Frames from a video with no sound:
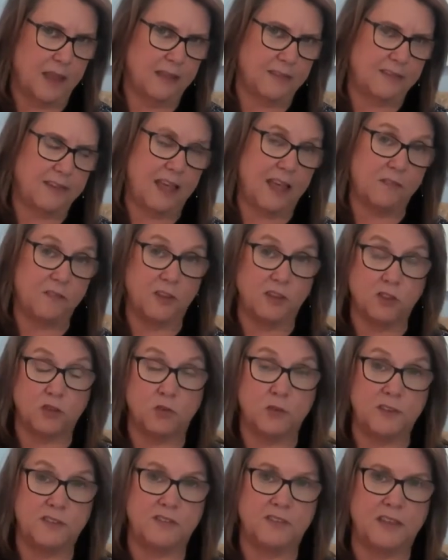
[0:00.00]
as having
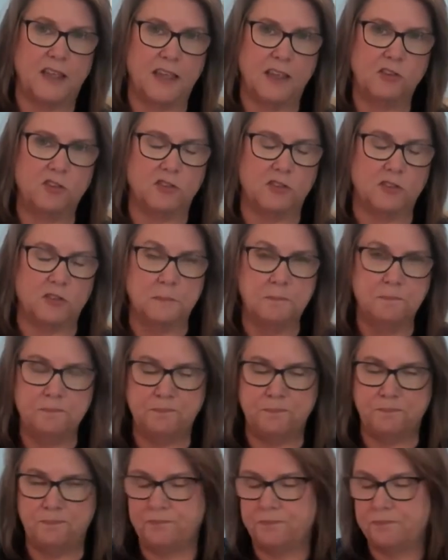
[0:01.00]
three stages.
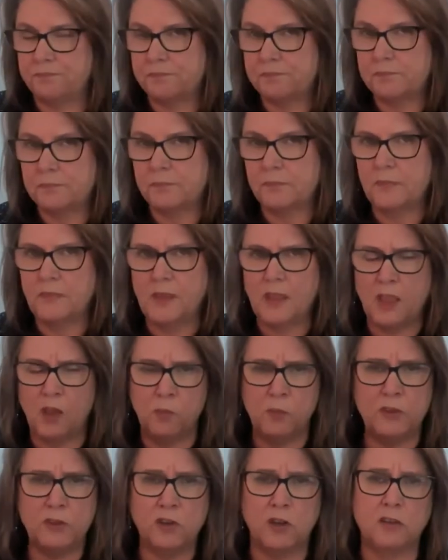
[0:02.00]

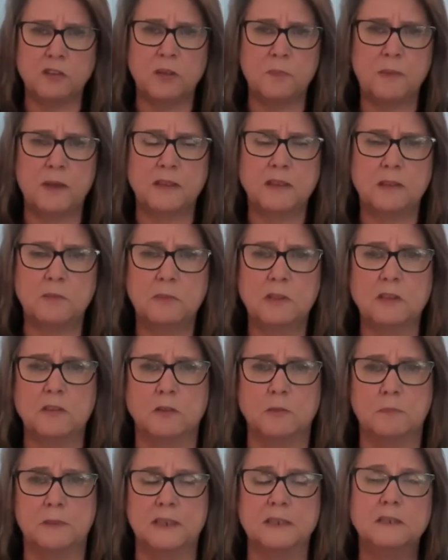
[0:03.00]
And we talked about them a
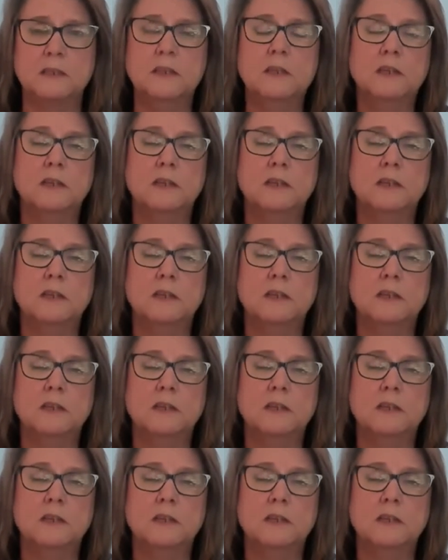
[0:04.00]
little bit.